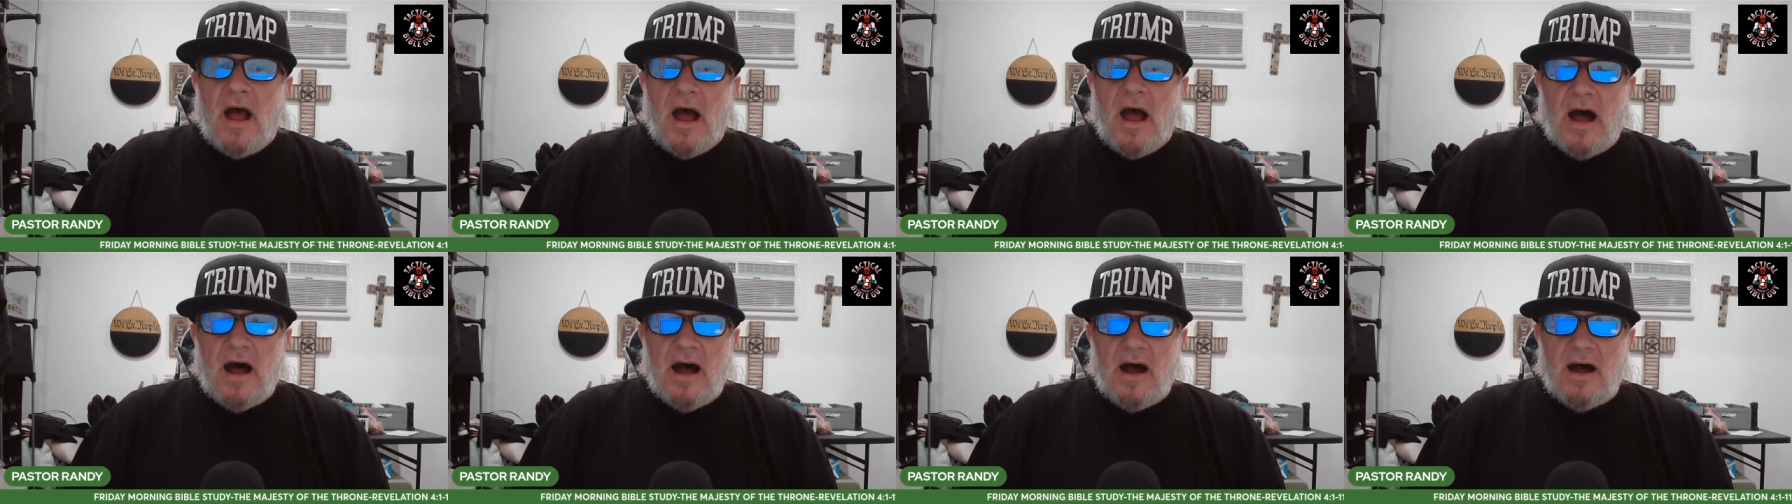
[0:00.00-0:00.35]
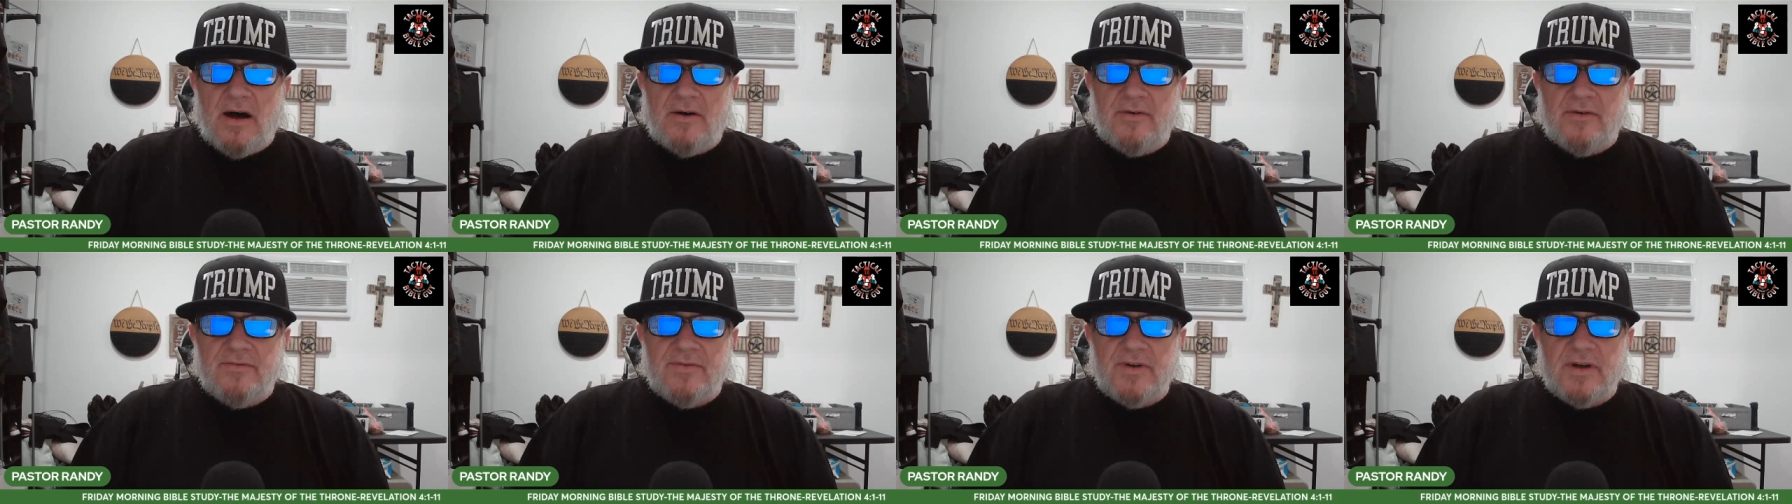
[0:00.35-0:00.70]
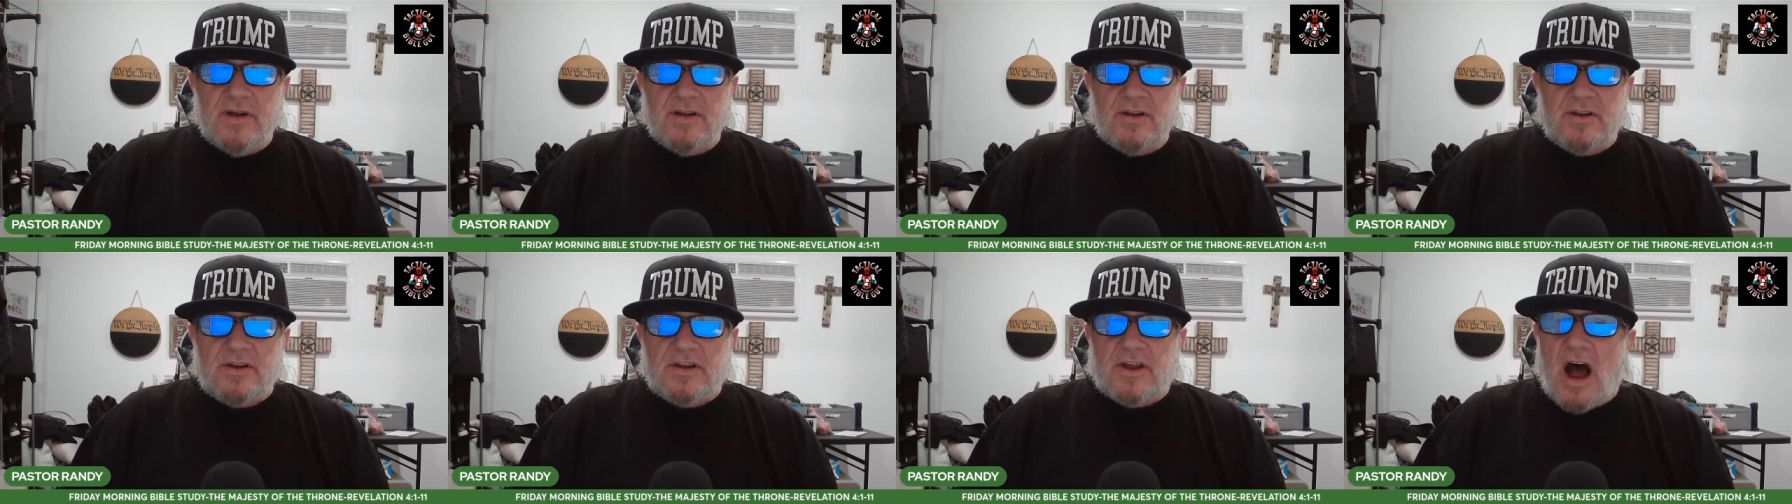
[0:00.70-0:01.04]
of
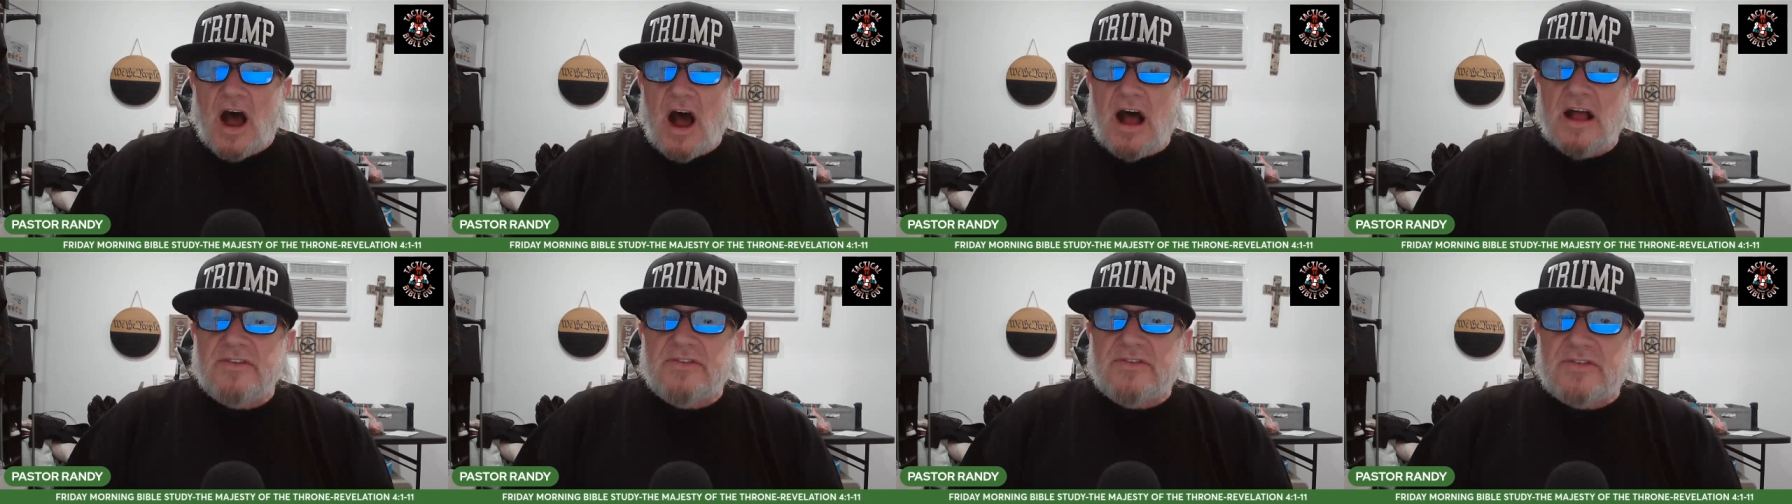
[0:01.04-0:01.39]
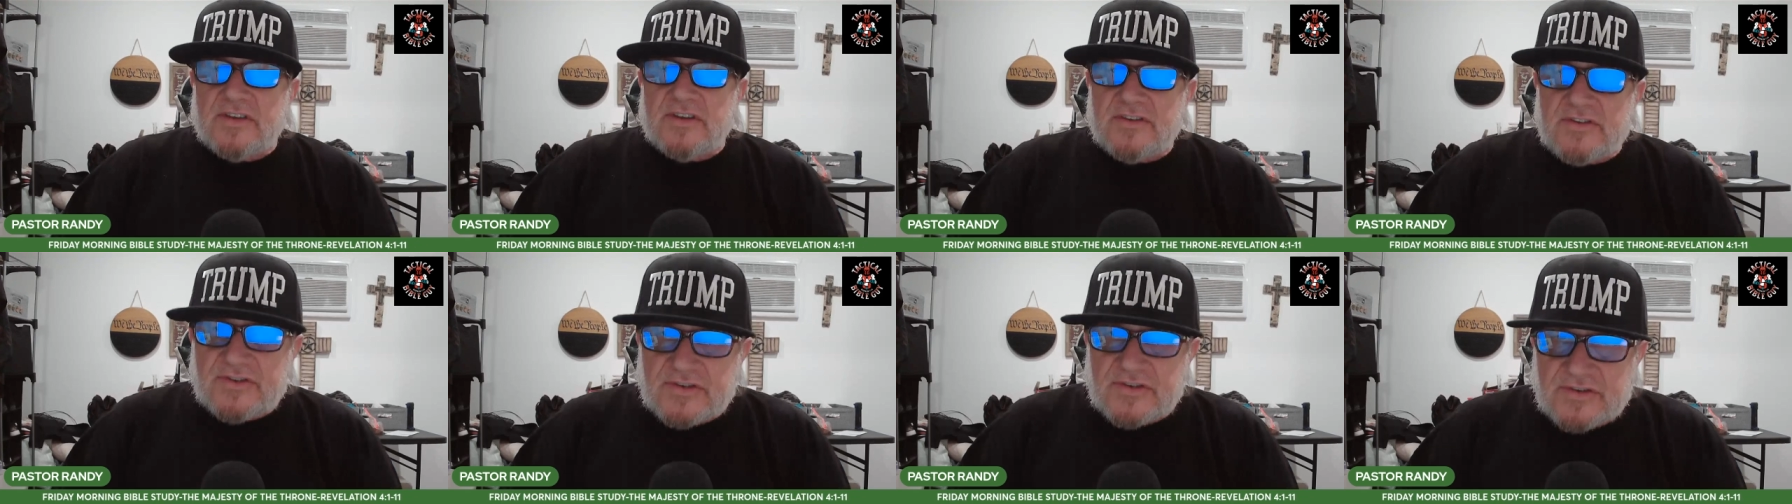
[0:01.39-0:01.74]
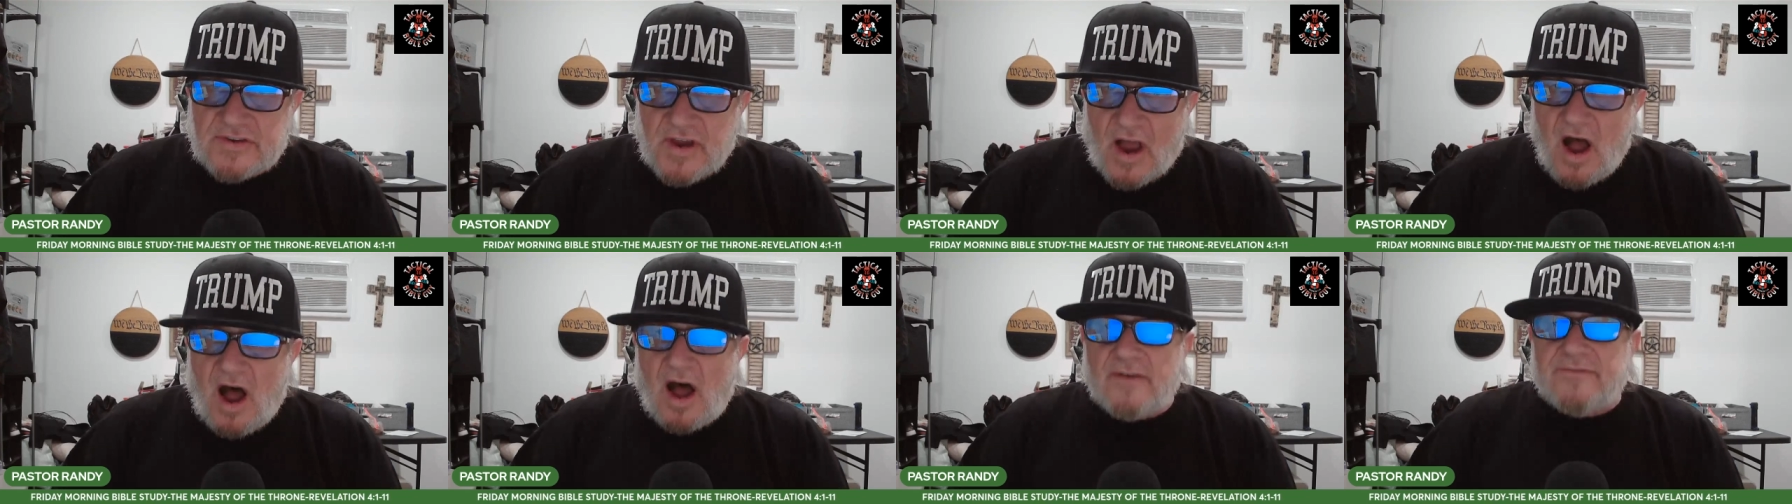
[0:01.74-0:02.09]
God's
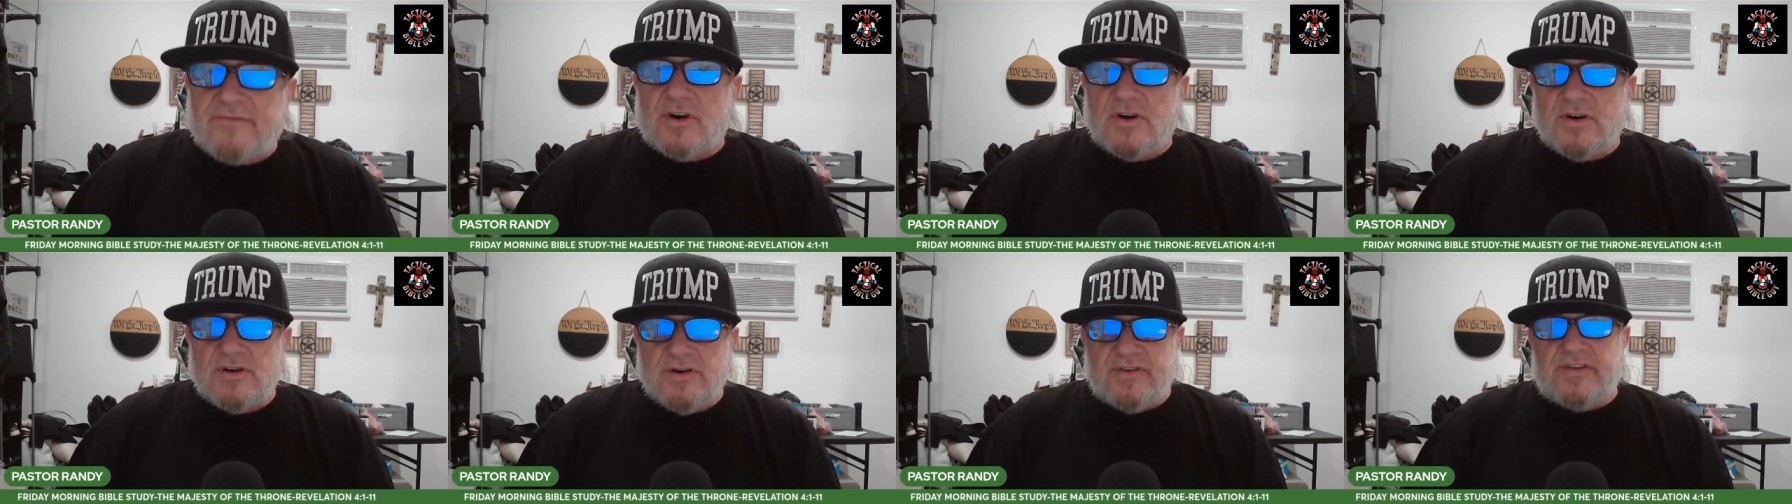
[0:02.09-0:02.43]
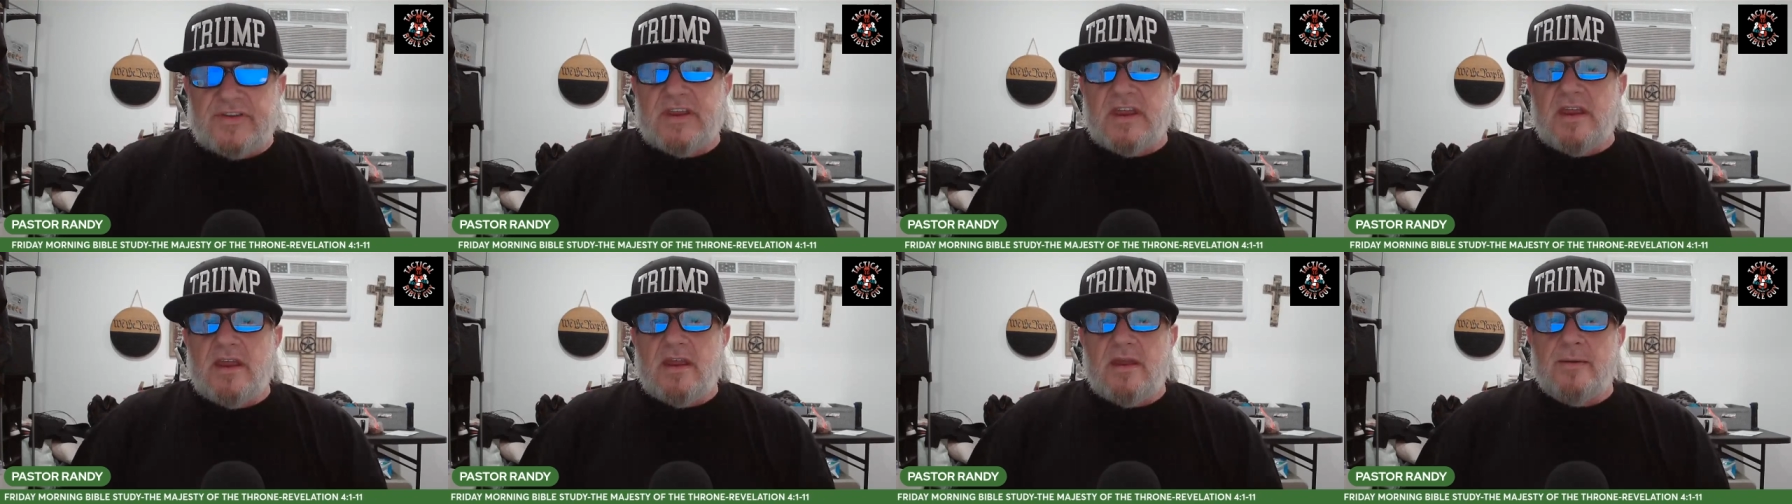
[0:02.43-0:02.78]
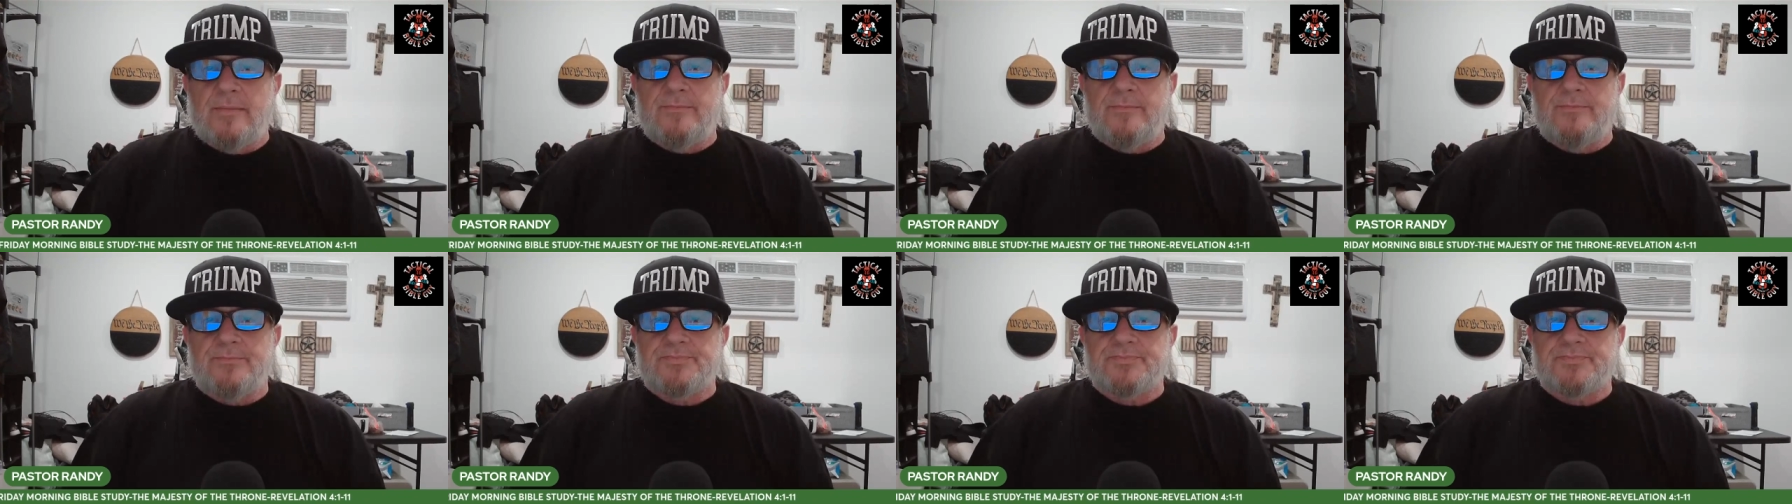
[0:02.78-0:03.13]
sovereignty,